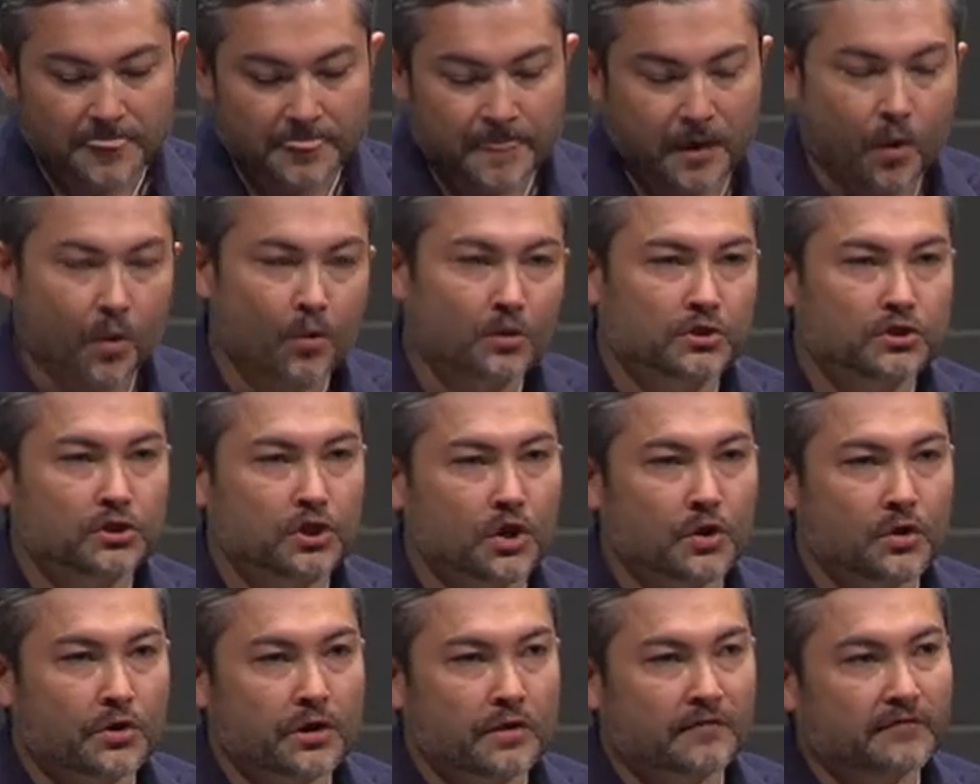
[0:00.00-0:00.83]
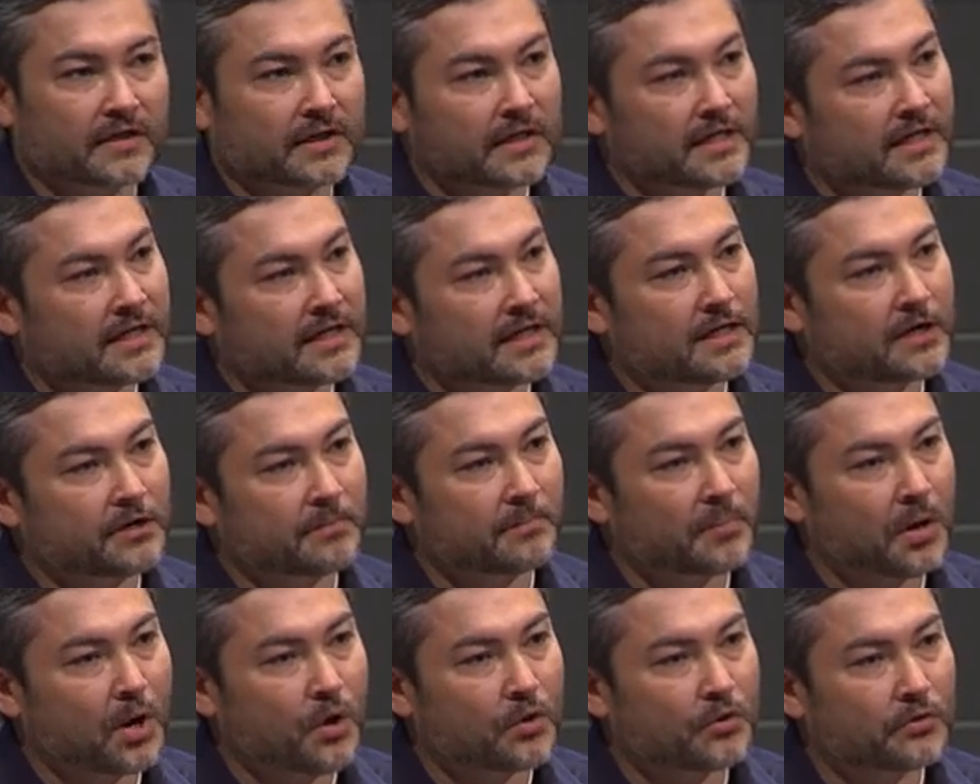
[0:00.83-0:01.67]
Also, another key
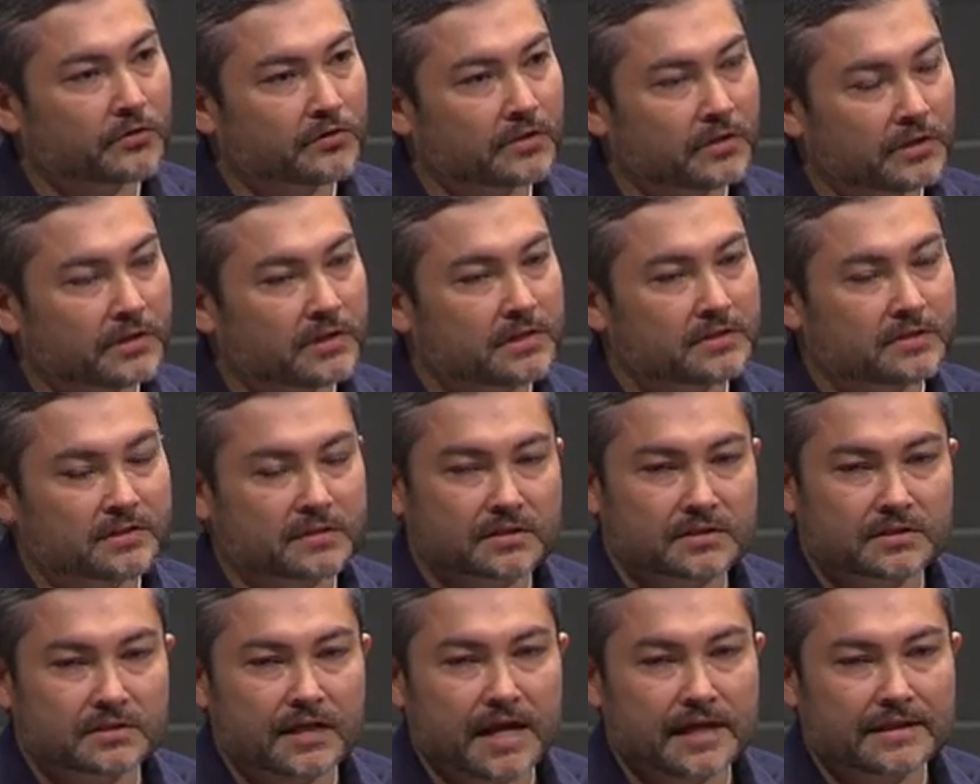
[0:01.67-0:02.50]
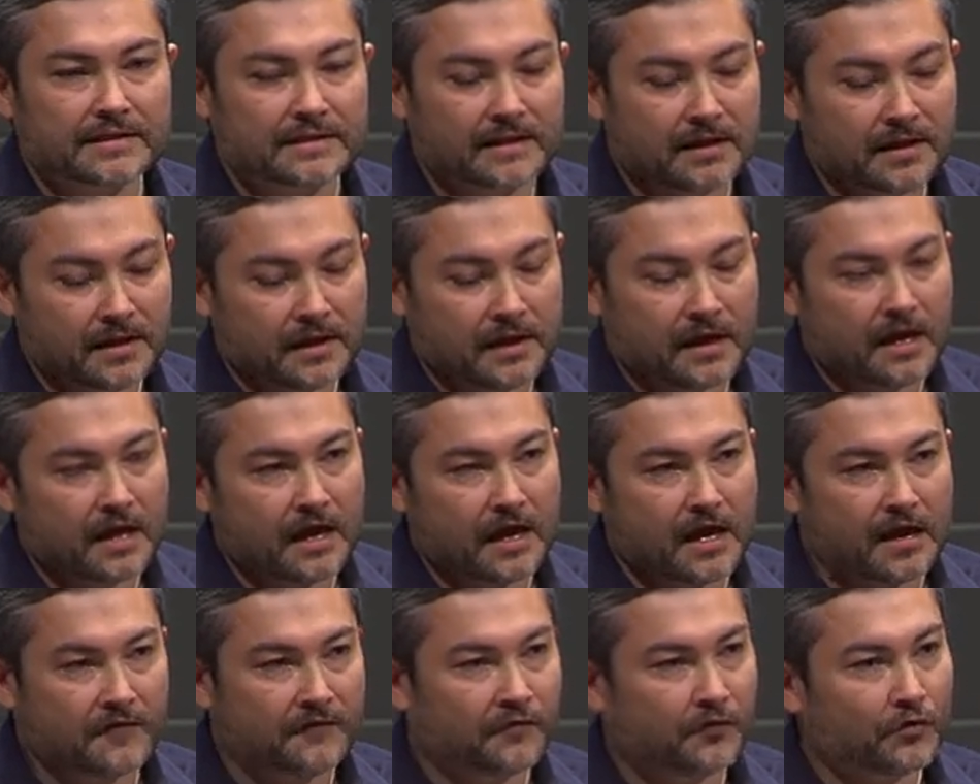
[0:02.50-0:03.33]
component is that
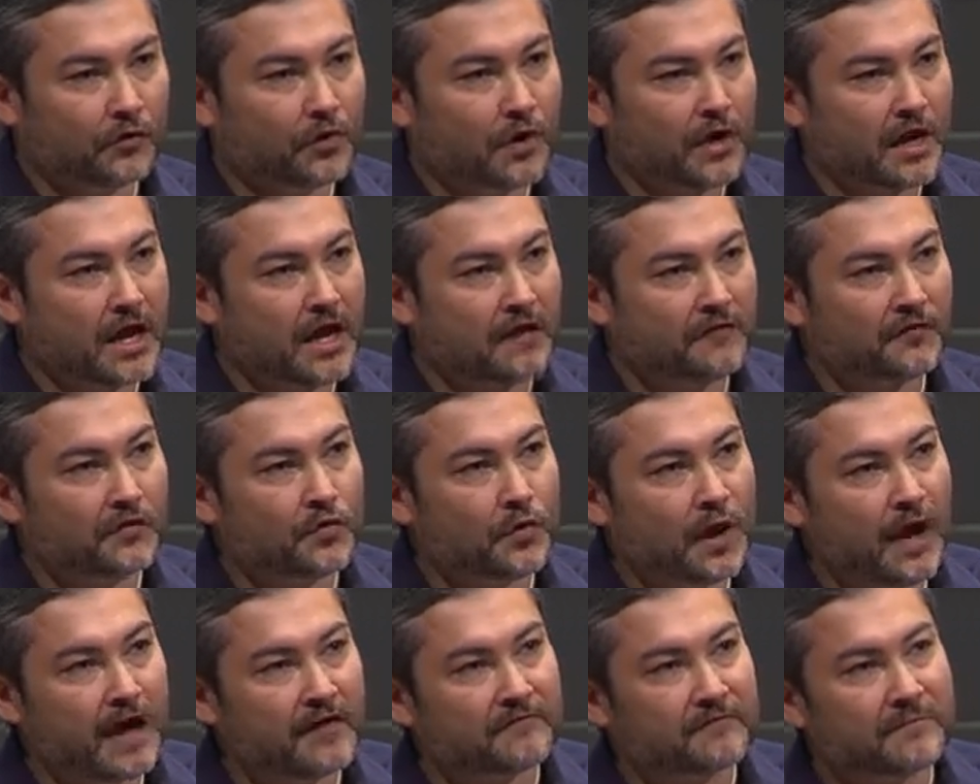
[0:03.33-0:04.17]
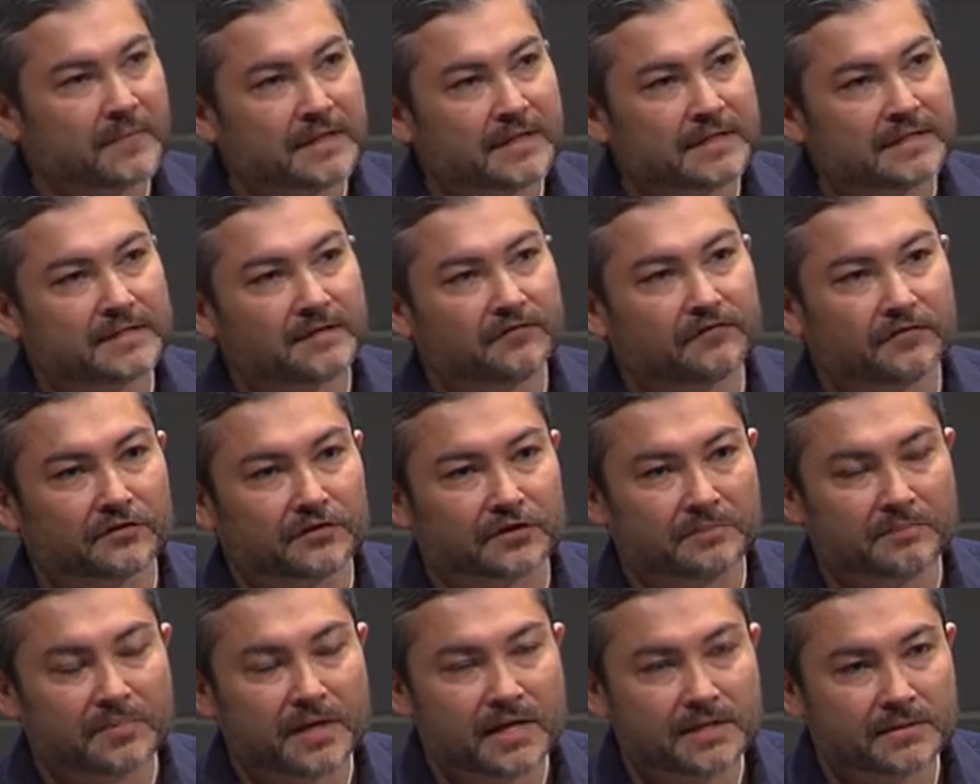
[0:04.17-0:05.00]
if you have many different
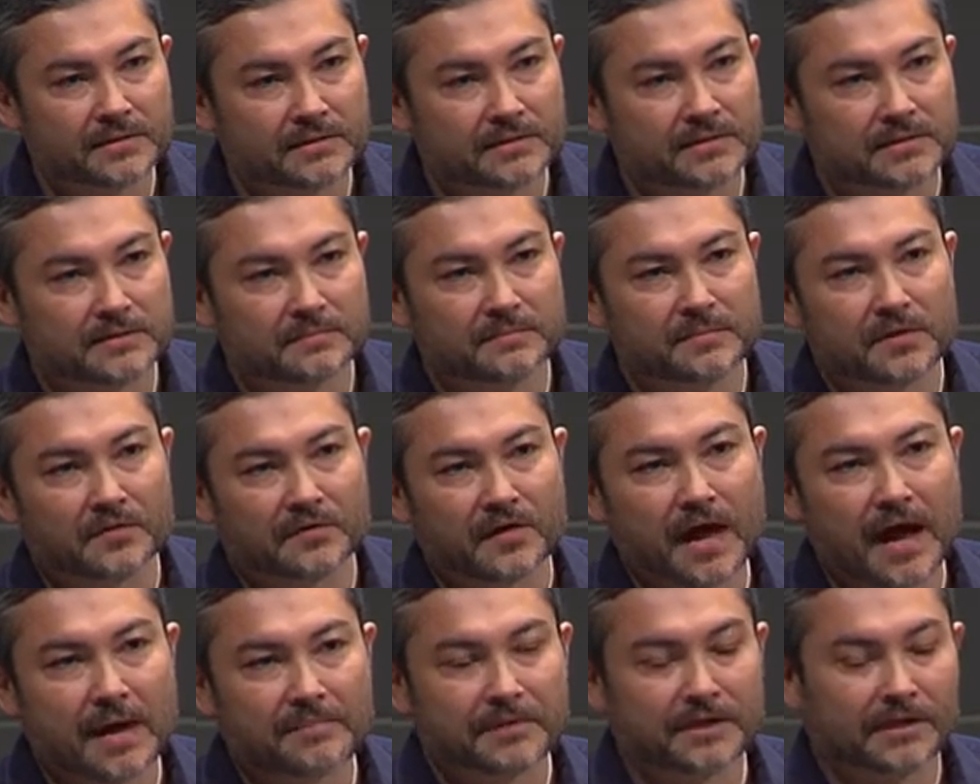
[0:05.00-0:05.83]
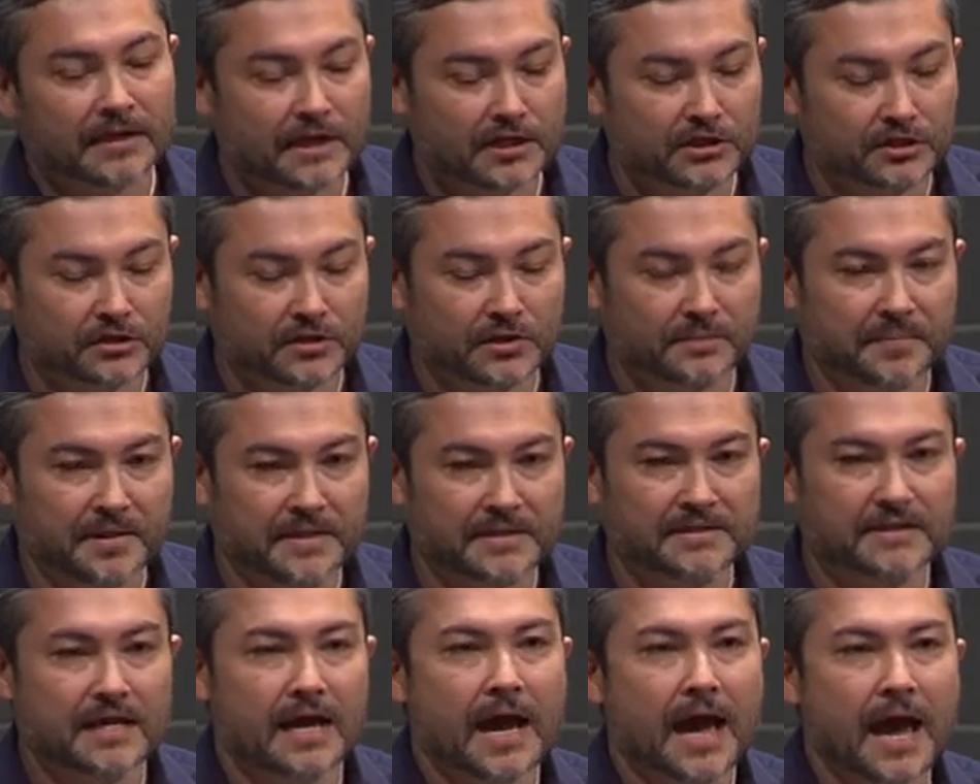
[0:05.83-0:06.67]
dependencies, application
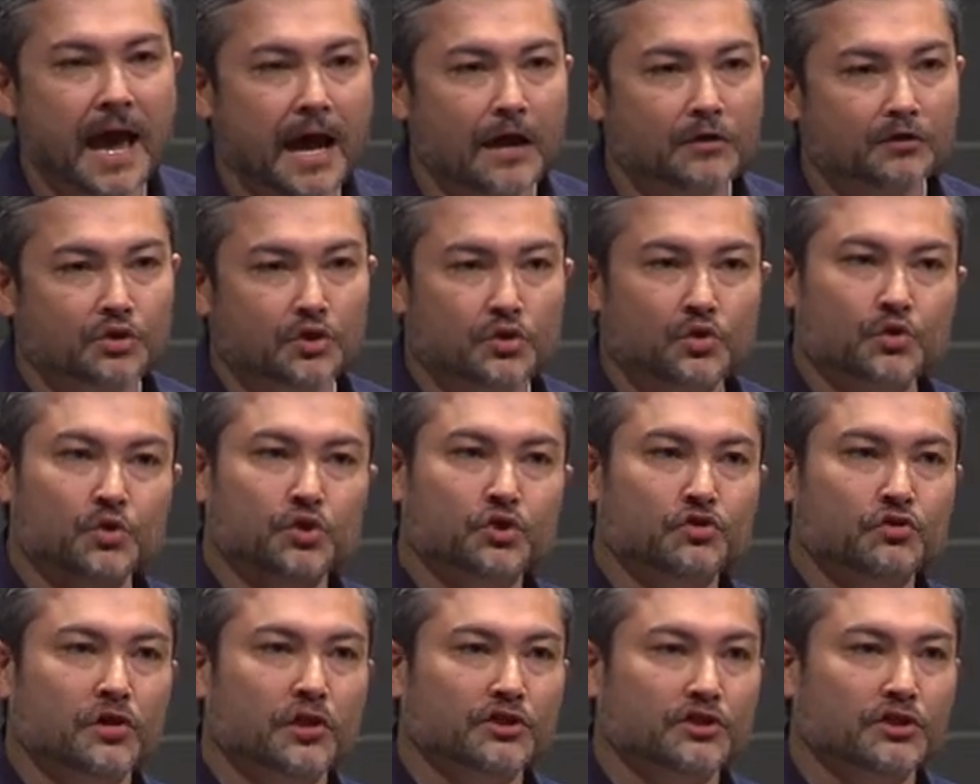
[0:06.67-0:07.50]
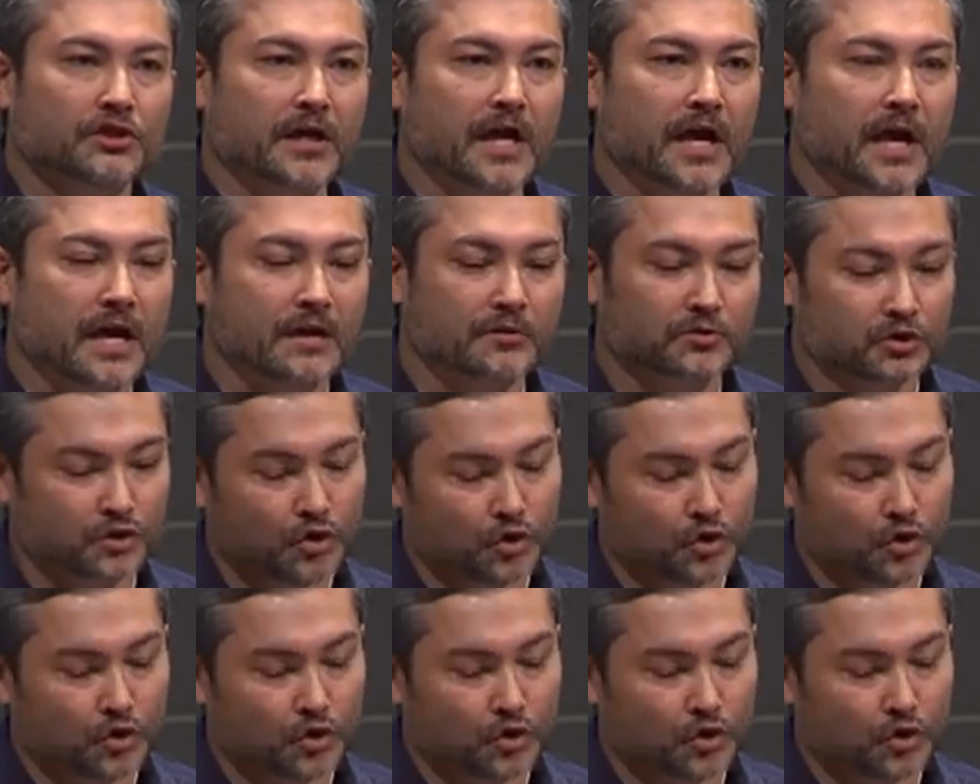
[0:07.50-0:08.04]
dependencies, how do you structure that out?